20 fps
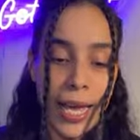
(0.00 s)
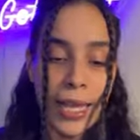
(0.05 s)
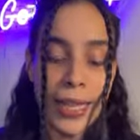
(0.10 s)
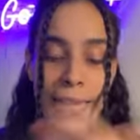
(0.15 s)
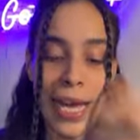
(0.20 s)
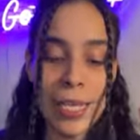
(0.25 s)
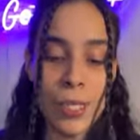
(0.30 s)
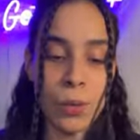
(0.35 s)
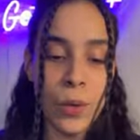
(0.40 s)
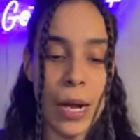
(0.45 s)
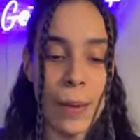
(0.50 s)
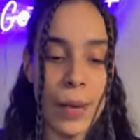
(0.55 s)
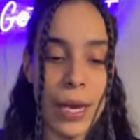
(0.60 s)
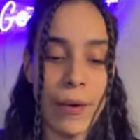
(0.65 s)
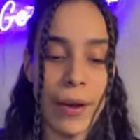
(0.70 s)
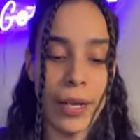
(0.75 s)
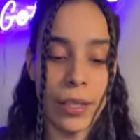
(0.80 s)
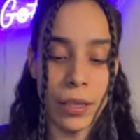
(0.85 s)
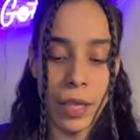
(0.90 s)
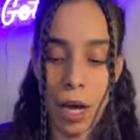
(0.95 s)
That's what I'm
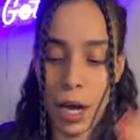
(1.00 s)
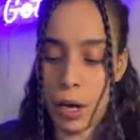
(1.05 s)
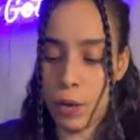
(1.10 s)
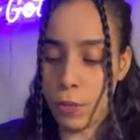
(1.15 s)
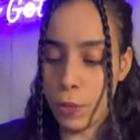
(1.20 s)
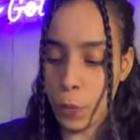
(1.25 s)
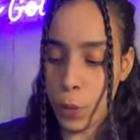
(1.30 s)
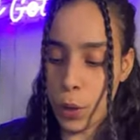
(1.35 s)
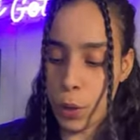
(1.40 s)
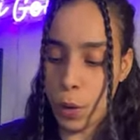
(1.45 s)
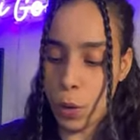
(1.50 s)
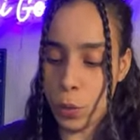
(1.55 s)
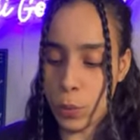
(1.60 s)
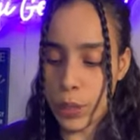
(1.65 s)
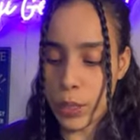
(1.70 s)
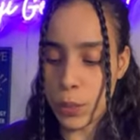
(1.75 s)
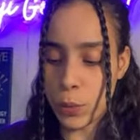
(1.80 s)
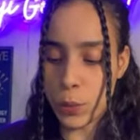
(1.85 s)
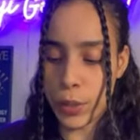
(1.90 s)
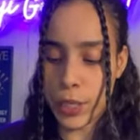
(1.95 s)
hearing. Love will
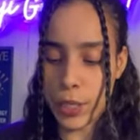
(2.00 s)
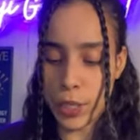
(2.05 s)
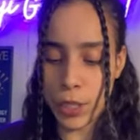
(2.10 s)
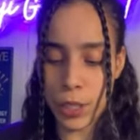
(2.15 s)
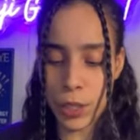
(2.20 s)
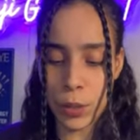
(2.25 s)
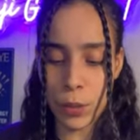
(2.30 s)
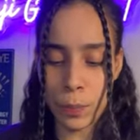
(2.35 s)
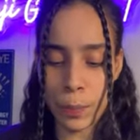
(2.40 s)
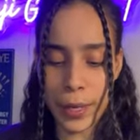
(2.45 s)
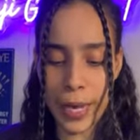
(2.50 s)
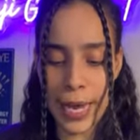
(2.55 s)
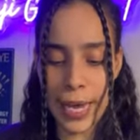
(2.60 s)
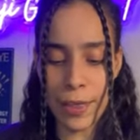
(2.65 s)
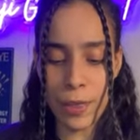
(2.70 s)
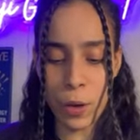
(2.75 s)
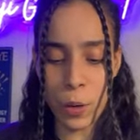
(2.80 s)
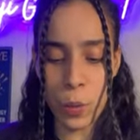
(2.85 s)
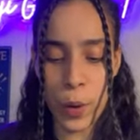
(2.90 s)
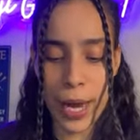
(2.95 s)
always win too. But
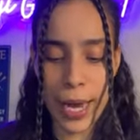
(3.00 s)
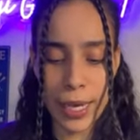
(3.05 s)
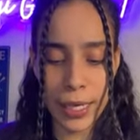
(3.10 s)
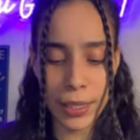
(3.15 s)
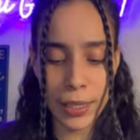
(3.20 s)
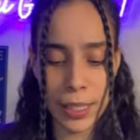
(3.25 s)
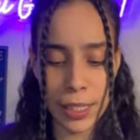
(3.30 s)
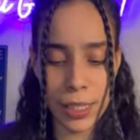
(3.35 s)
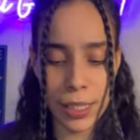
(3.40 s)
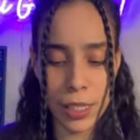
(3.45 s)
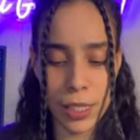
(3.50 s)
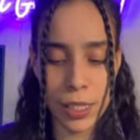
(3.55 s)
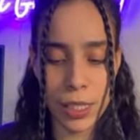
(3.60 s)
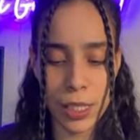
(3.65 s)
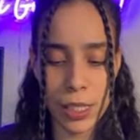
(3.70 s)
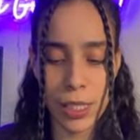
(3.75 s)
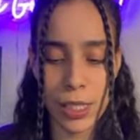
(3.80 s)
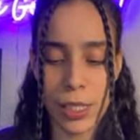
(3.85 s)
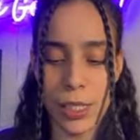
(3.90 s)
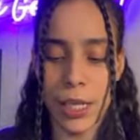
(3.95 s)
either way,
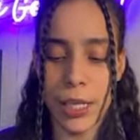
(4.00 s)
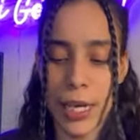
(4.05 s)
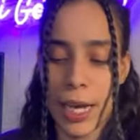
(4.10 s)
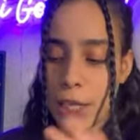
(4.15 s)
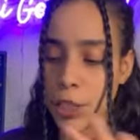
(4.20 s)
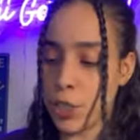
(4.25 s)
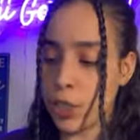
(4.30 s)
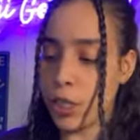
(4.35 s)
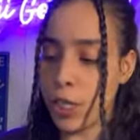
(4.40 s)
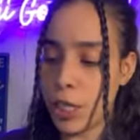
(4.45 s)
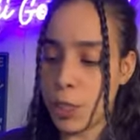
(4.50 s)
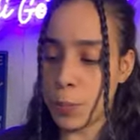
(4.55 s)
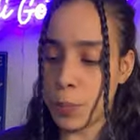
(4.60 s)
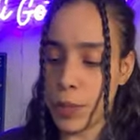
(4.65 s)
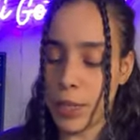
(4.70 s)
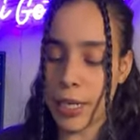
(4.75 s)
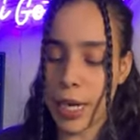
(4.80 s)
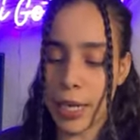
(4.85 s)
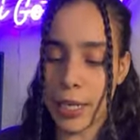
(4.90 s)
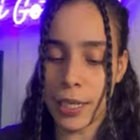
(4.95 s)
this connection is
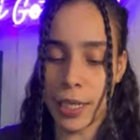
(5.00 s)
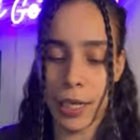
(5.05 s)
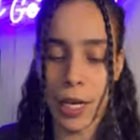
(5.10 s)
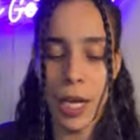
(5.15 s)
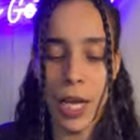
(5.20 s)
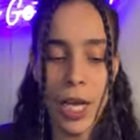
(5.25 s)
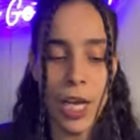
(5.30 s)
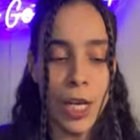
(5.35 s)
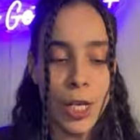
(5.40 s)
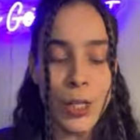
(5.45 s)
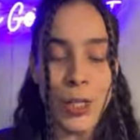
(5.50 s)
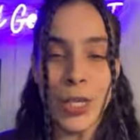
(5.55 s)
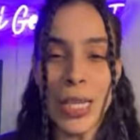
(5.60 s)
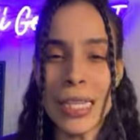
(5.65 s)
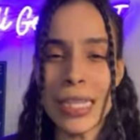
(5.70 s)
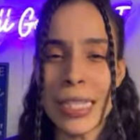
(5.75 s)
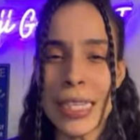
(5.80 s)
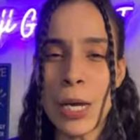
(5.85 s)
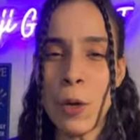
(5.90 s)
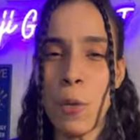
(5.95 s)
protected. So
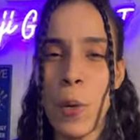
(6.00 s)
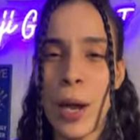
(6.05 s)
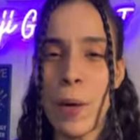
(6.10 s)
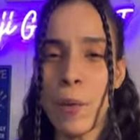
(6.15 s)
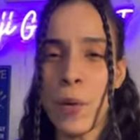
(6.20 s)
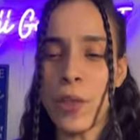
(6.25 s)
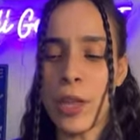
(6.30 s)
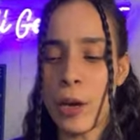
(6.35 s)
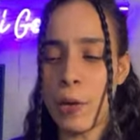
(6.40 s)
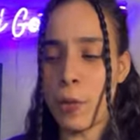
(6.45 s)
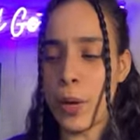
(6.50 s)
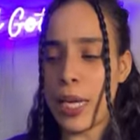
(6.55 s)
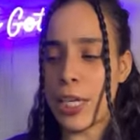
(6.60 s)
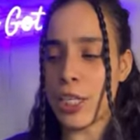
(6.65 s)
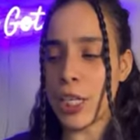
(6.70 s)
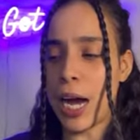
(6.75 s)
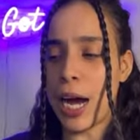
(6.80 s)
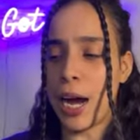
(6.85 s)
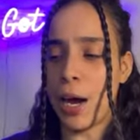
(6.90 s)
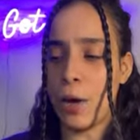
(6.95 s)
let's see, when will they
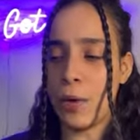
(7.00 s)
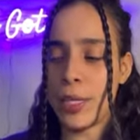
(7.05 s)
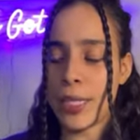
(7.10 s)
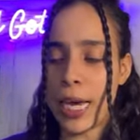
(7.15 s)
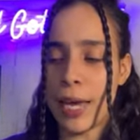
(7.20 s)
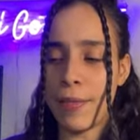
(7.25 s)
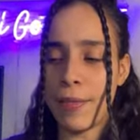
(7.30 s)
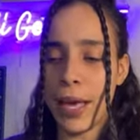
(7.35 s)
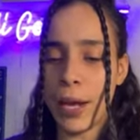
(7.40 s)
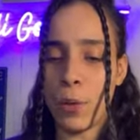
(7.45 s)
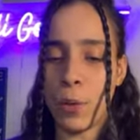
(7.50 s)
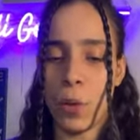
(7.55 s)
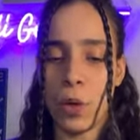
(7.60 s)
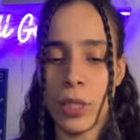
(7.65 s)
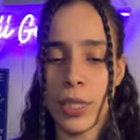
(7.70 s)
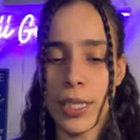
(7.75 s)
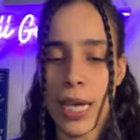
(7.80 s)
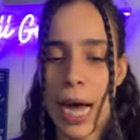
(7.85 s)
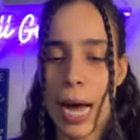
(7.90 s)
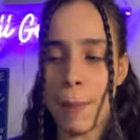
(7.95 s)
reach out? And then we'll
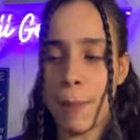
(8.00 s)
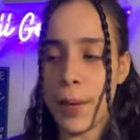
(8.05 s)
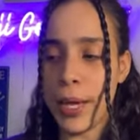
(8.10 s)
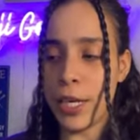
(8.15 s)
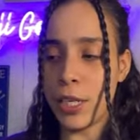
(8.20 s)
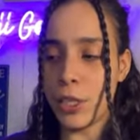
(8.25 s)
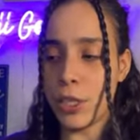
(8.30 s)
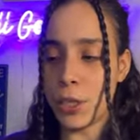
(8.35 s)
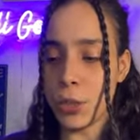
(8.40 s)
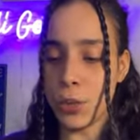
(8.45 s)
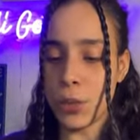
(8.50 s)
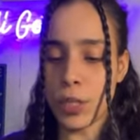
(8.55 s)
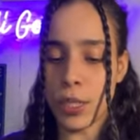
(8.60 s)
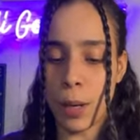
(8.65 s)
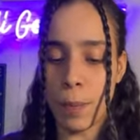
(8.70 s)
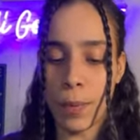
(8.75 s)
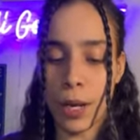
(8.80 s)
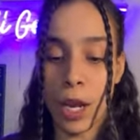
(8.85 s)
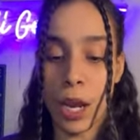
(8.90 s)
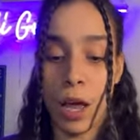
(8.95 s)
tap into
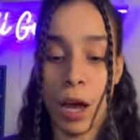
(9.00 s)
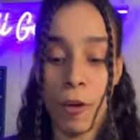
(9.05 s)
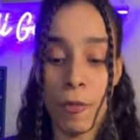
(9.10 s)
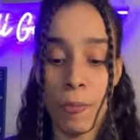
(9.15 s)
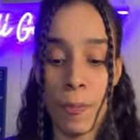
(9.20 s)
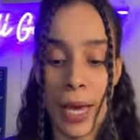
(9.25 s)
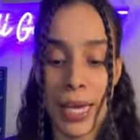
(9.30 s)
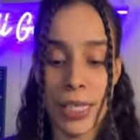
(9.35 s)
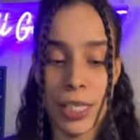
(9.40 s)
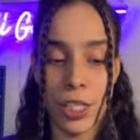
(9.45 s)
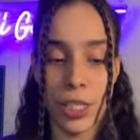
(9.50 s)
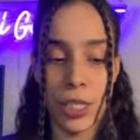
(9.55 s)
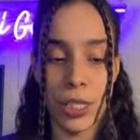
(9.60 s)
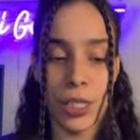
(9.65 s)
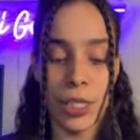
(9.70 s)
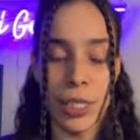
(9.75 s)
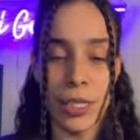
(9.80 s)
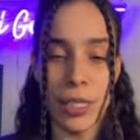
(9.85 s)
some love messages to